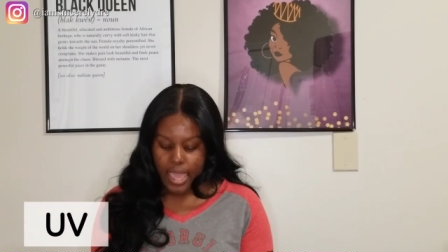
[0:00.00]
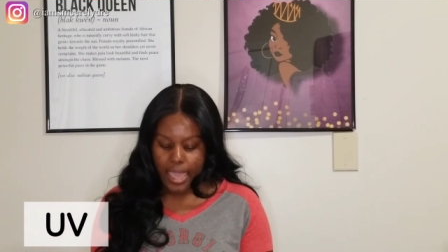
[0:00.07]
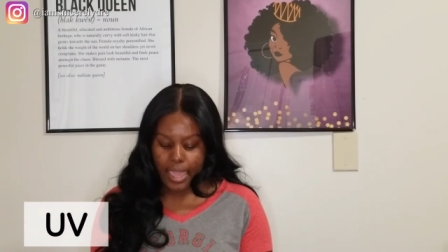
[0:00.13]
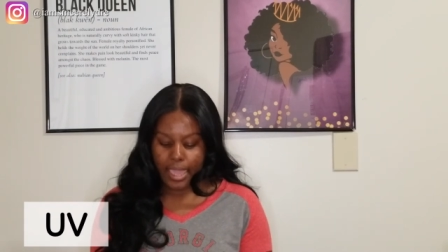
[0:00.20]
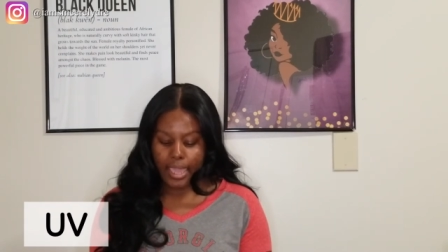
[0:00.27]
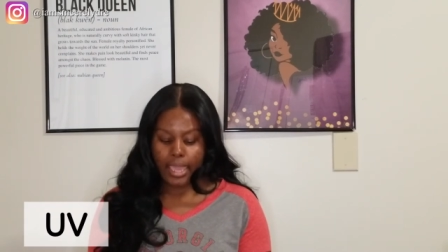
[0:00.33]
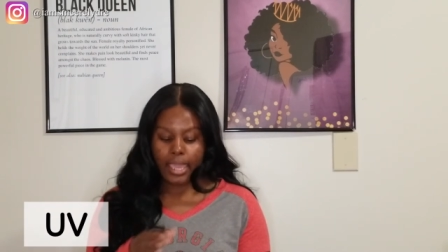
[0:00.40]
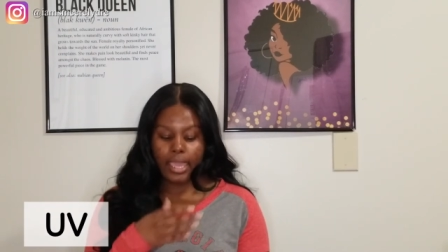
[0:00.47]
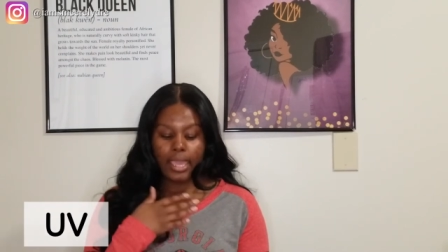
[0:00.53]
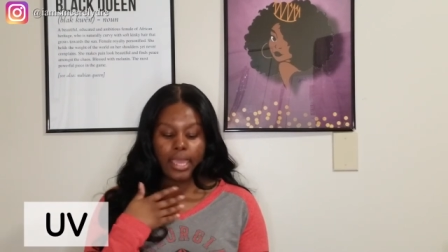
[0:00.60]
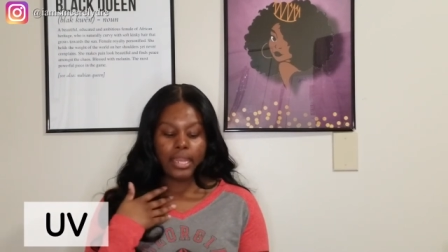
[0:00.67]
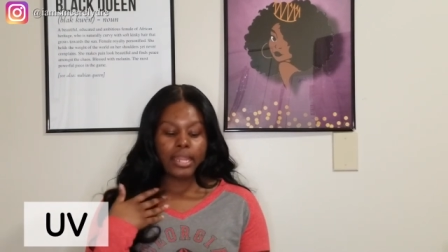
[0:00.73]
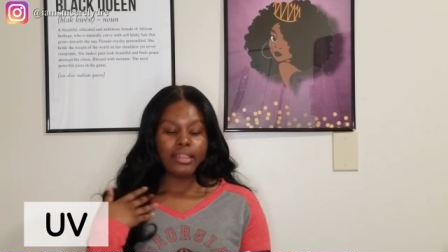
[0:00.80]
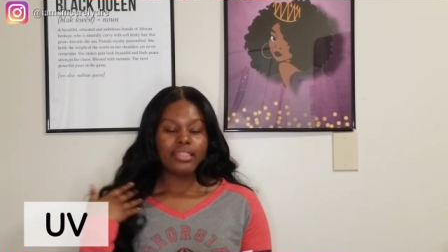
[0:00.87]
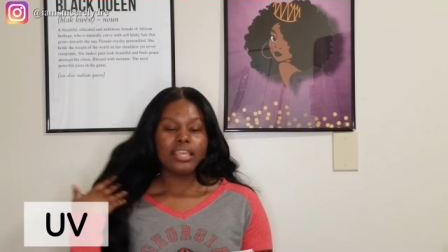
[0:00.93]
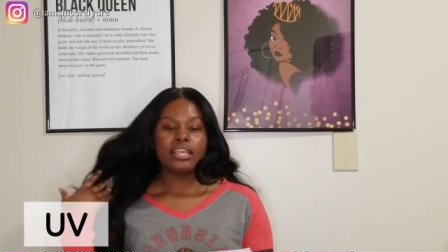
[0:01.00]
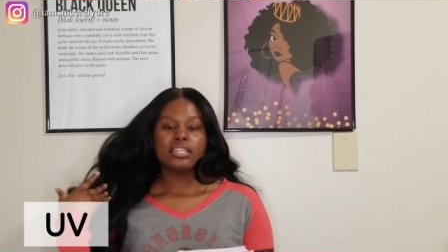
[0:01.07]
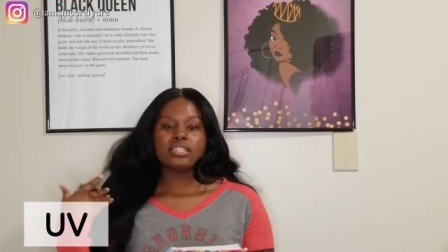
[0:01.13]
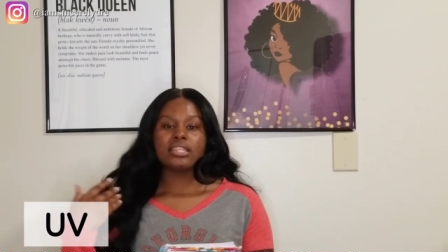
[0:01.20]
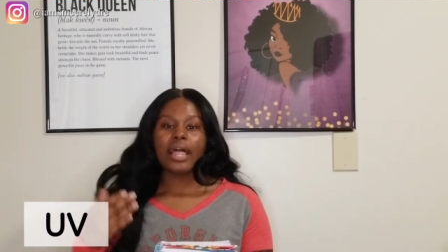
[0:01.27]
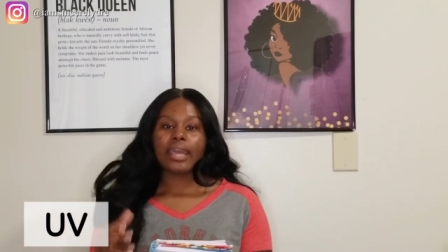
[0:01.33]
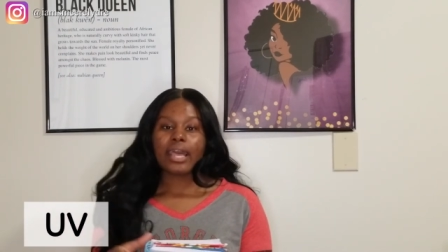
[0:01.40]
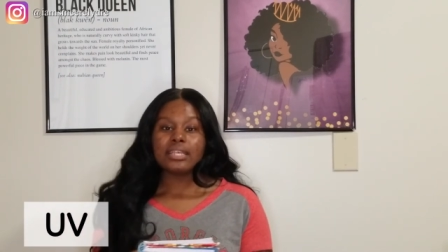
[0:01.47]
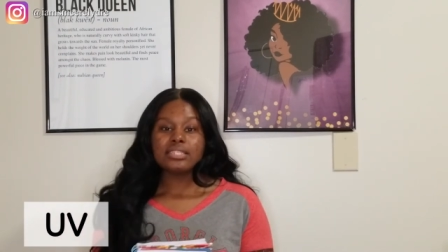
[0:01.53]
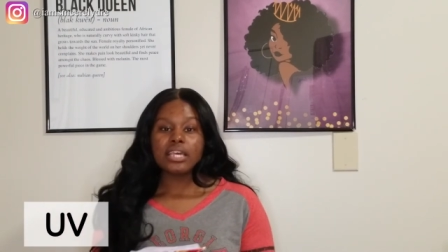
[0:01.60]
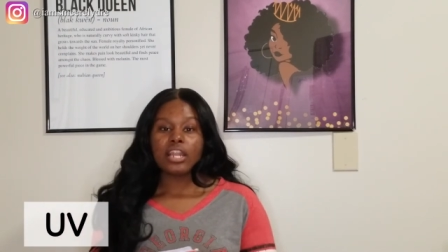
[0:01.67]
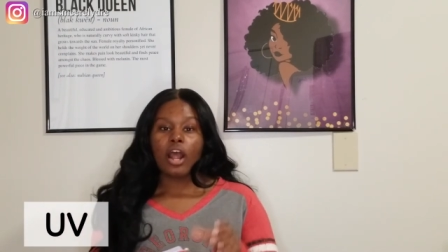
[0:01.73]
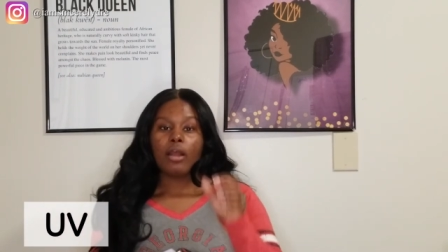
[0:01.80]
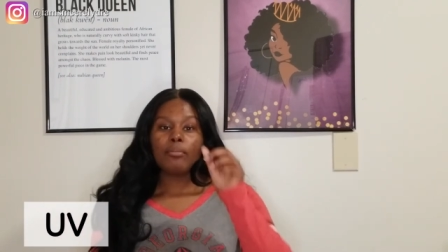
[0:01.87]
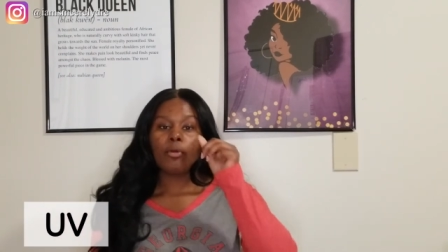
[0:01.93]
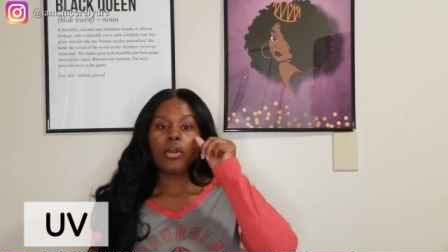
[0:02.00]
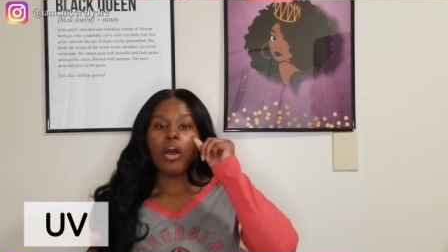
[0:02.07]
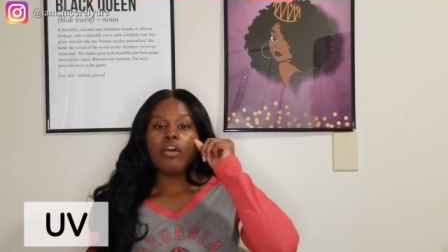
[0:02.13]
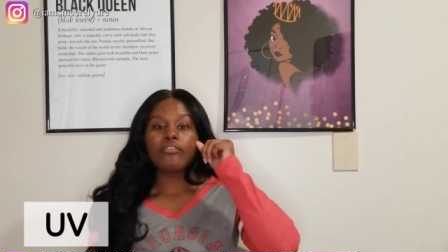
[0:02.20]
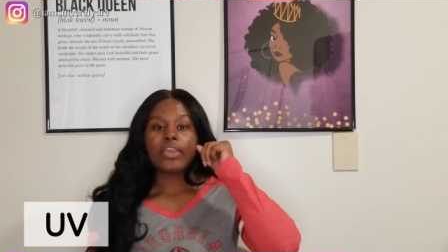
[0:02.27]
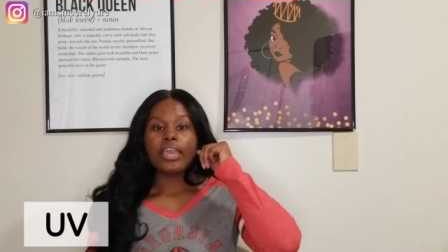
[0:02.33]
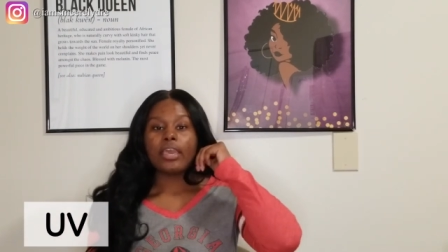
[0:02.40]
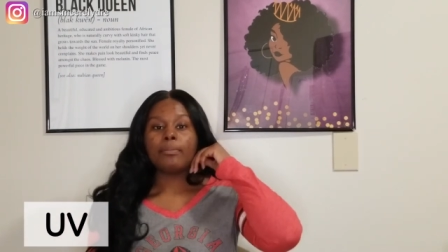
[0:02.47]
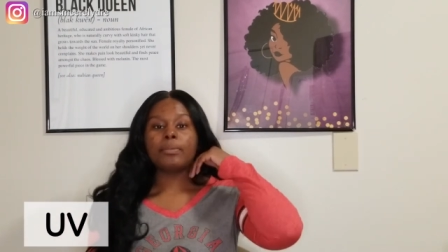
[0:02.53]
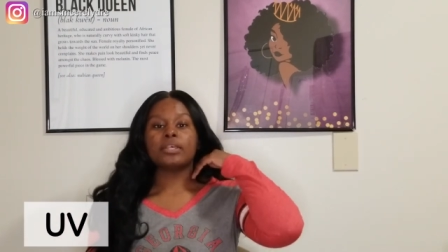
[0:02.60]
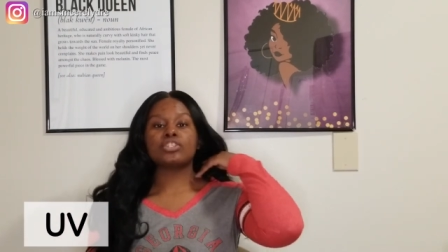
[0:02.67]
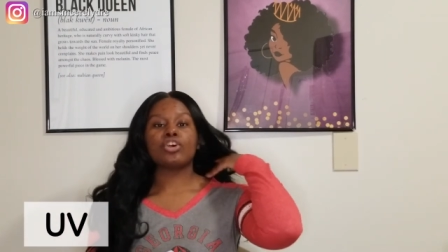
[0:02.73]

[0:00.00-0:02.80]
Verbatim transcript: And these, like I said, are more off campus,